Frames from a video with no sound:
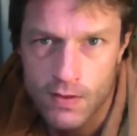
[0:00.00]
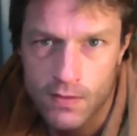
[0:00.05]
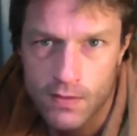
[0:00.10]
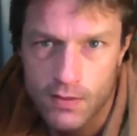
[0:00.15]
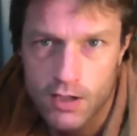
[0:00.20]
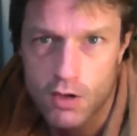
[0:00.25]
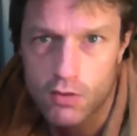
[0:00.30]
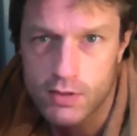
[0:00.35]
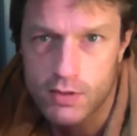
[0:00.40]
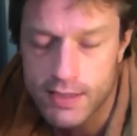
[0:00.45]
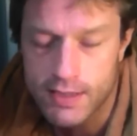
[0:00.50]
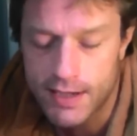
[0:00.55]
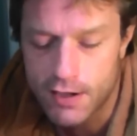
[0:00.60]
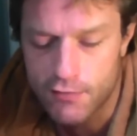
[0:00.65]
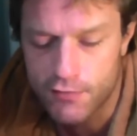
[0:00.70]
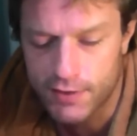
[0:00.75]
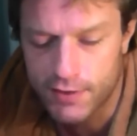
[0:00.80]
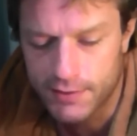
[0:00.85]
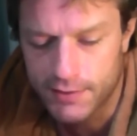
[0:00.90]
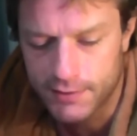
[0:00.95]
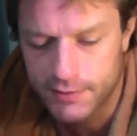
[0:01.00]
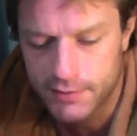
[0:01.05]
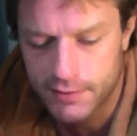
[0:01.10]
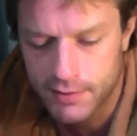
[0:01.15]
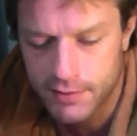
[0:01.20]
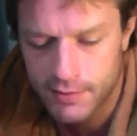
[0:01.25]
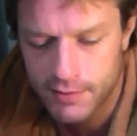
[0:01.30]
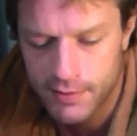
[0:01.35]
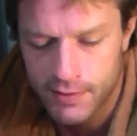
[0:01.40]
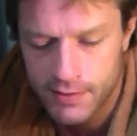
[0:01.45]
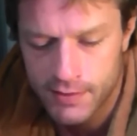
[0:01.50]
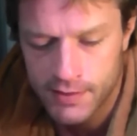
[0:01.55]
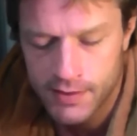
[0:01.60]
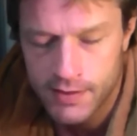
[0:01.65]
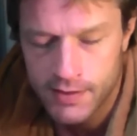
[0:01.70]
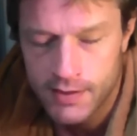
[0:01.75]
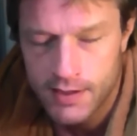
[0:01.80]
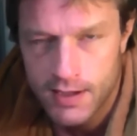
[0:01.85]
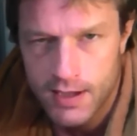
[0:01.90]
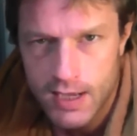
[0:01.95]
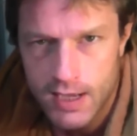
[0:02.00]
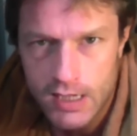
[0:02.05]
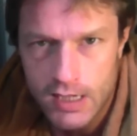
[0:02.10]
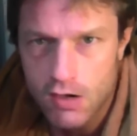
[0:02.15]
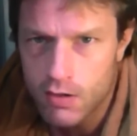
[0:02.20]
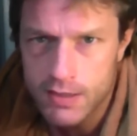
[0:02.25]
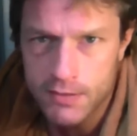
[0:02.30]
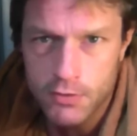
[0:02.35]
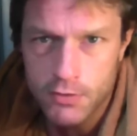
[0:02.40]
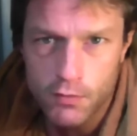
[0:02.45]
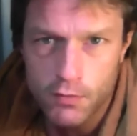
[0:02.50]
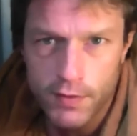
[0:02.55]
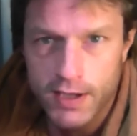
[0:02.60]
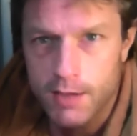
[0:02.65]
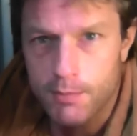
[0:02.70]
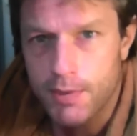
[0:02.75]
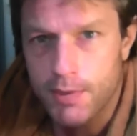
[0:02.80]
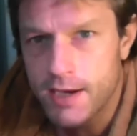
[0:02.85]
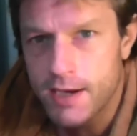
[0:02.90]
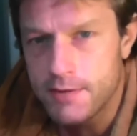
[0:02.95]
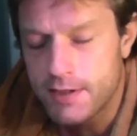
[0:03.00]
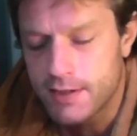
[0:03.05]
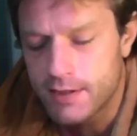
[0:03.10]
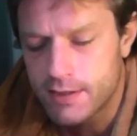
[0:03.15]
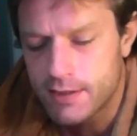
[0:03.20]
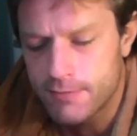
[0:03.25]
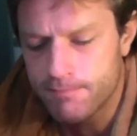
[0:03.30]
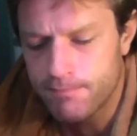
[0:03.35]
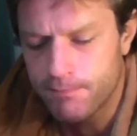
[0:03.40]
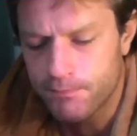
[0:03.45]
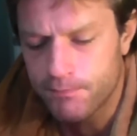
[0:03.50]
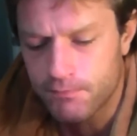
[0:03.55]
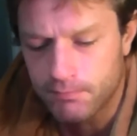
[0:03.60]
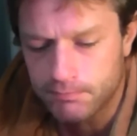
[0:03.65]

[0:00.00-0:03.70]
coastline of England. According to Wikipedia,